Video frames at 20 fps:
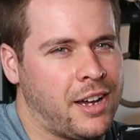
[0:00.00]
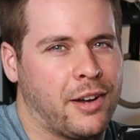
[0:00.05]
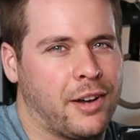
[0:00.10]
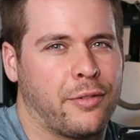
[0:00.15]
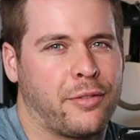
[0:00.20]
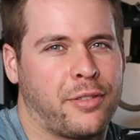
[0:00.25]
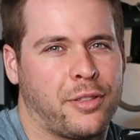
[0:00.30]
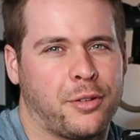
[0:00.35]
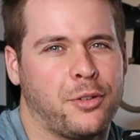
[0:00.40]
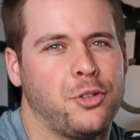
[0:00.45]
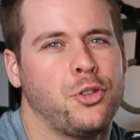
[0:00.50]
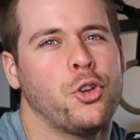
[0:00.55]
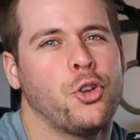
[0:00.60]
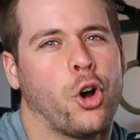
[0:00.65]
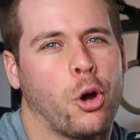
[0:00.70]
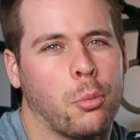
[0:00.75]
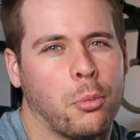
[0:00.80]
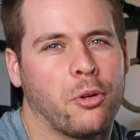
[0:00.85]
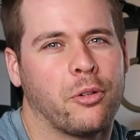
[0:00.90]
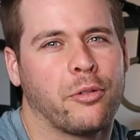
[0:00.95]
of the
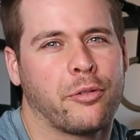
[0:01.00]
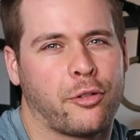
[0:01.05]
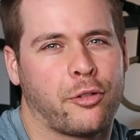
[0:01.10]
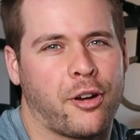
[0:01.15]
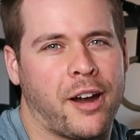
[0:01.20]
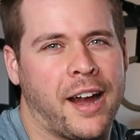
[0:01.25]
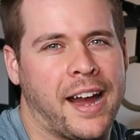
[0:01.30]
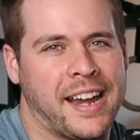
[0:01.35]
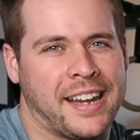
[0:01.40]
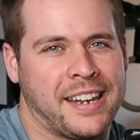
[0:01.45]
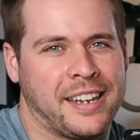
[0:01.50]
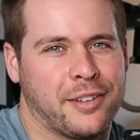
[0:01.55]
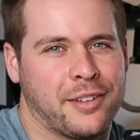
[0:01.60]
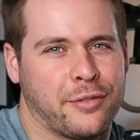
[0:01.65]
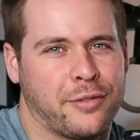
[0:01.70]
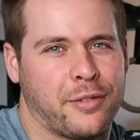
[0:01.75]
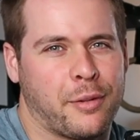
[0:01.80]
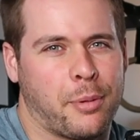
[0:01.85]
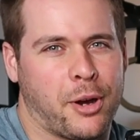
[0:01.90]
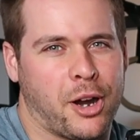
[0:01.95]
normal variety
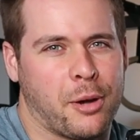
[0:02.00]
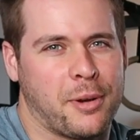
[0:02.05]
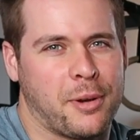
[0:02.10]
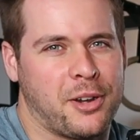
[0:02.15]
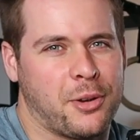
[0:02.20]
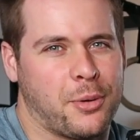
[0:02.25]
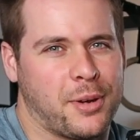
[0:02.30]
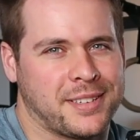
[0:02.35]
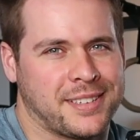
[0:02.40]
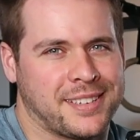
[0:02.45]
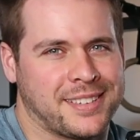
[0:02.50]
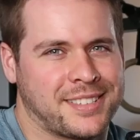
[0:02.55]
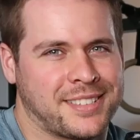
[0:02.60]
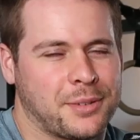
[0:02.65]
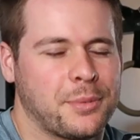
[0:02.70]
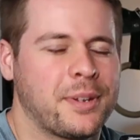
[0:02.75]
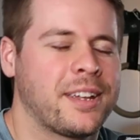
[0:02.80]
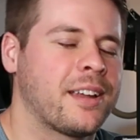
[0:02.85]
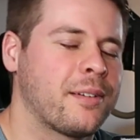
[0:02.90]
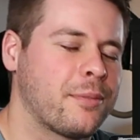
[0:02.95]
of apartment noises.
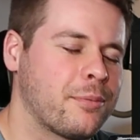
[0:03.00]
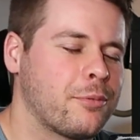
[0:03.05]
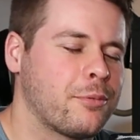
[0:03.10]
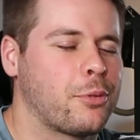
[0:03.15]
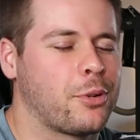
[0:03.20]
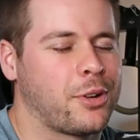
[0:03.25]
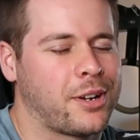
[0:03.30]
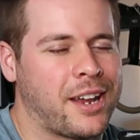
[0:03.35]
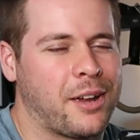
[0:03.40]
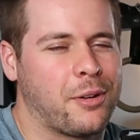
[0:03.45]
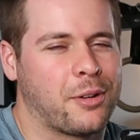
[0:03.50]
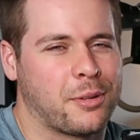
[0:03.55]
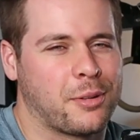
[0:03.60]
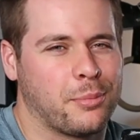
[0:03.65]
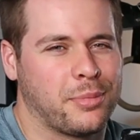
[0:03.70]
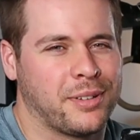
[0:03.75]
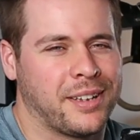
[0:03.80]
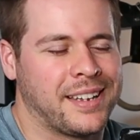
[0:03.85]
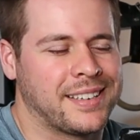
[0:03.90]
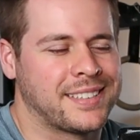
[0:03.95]
So we got workout
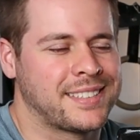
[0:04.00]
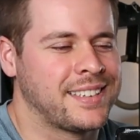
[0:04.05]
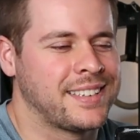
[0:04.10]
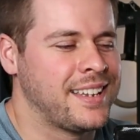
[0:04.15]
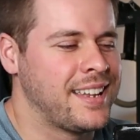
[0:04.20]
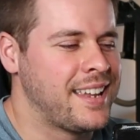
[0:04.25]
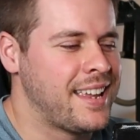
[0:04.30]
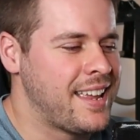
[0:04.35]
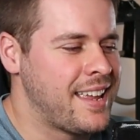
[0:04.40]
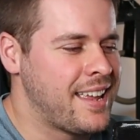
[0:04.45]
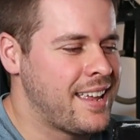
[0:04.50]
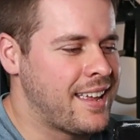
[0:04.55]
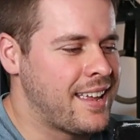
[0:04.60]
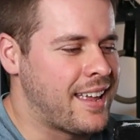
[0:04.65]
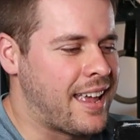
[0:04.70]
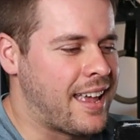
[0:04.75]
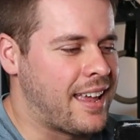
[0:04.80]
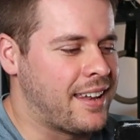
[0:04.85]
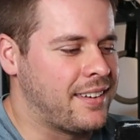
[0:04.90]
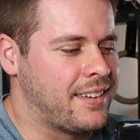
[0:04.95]
complaints.
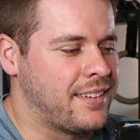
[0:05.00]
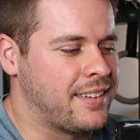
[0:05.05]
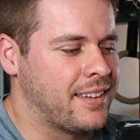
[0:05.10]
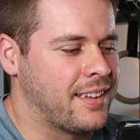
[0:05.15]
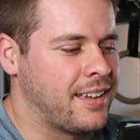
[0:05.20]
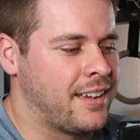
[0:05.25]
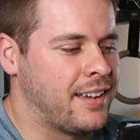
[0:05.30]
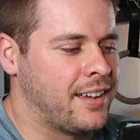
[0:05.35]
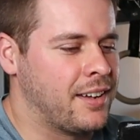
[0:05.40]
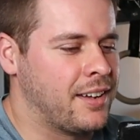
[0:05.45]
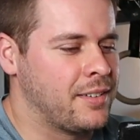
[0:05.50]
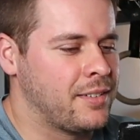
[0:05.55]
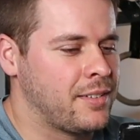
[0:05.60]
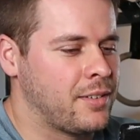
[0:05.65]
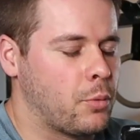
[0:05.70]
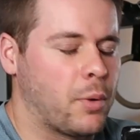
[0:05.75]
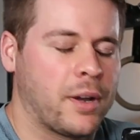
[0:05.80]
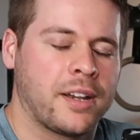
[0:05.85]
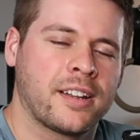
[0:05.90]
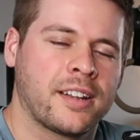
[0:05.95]
And
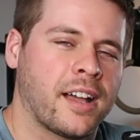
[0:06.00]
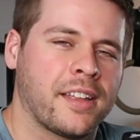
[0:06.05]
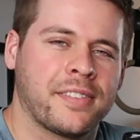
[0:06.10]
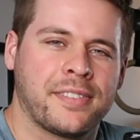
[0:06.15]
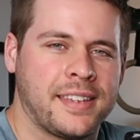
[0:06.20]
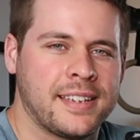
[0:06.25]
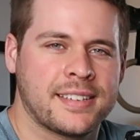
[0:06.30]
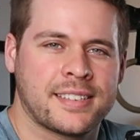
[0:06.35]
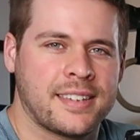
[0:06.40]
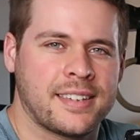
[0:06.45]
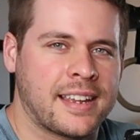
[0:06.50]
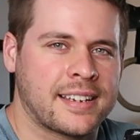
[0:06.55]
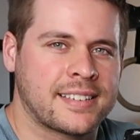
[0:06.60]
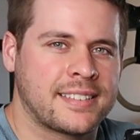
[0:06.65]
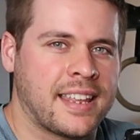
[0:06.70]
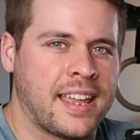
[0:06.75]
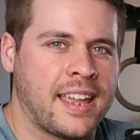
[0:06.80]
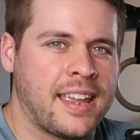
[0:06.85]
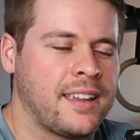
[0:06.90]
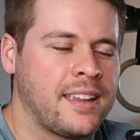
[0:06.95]
went and got these the
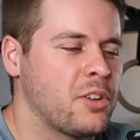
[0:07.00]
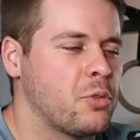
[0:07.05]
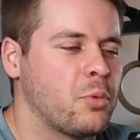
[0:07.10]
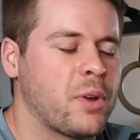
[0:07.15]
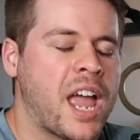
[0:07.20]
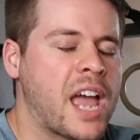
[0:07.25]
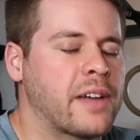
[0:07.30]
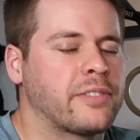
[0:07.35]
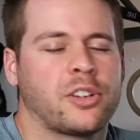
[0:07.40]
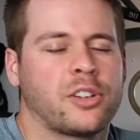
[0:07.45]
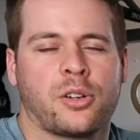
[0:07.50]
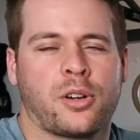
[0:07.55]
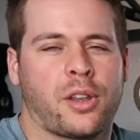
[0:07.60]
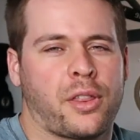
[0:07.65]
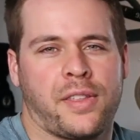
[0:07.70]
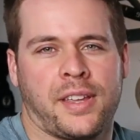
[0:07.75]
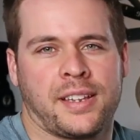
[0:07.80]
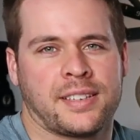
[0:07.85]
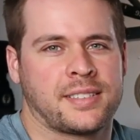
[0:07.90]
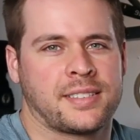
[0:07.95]
next day. We haven't heard a
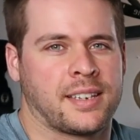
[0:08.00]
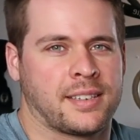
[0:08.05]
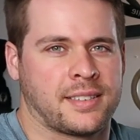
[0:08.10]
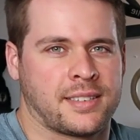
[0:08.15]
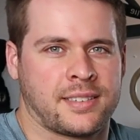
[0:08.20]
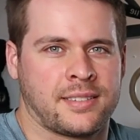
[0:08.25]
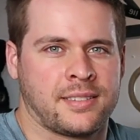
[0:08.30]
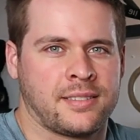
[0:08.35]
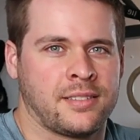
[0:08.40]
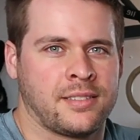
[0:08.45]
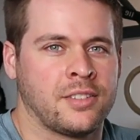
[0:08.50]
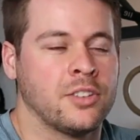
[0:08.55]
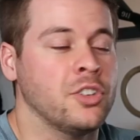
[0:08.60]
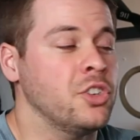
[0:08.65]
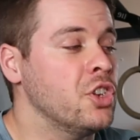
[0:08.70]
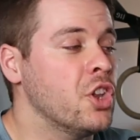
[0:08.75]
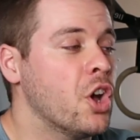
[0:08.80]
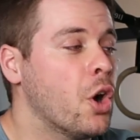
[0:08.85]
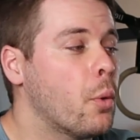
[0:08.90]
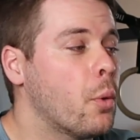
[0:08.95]
thing since.
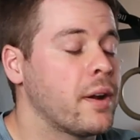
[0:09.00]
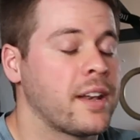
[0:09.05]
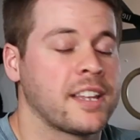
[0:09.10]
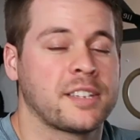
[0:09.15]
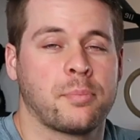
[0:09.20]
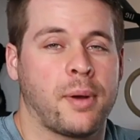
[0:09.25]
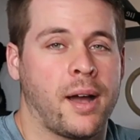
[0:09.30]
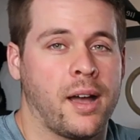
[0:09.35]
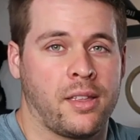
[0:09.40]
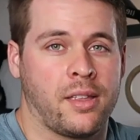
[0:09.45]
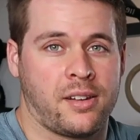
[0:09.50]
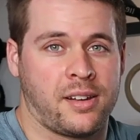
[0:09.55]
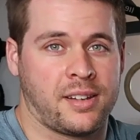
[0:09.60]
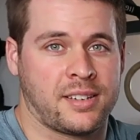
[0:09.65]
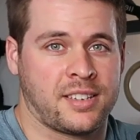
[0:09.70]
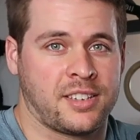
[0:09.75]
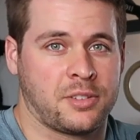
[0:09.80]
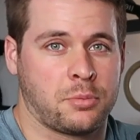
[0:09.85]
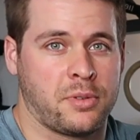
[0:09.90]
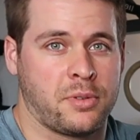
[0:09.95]
No one has bothered
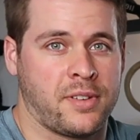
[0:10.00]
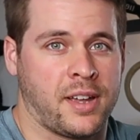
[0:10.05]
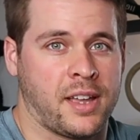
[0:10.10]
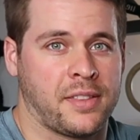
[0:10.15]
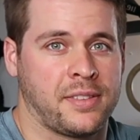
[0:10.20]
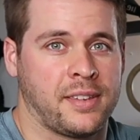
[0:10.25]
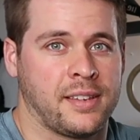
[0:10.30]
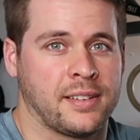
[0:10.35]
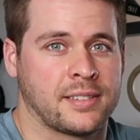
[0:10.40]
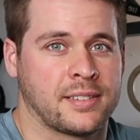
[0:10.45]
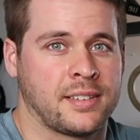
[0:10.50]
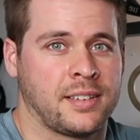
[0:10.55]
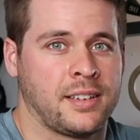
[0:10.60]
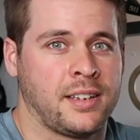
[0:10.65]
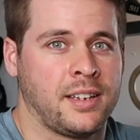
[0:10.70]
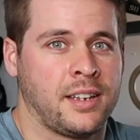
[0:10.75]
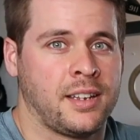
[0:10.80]
us since we've got these,